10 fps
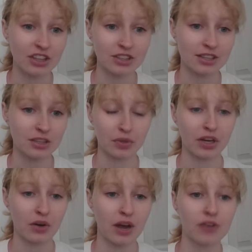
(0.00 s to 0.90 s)
I just get to
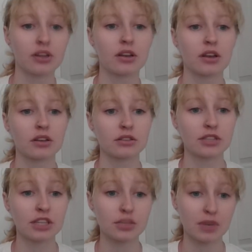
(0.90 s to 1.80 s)
play around and
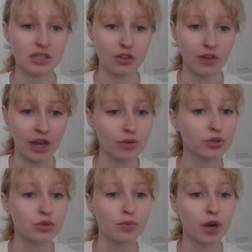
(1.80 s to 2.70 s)
teach myself how
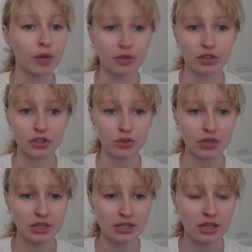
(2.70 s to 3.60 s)
to properly do
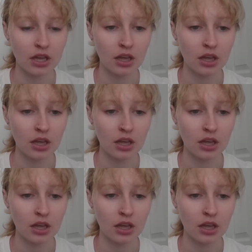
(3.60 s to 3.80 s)
things.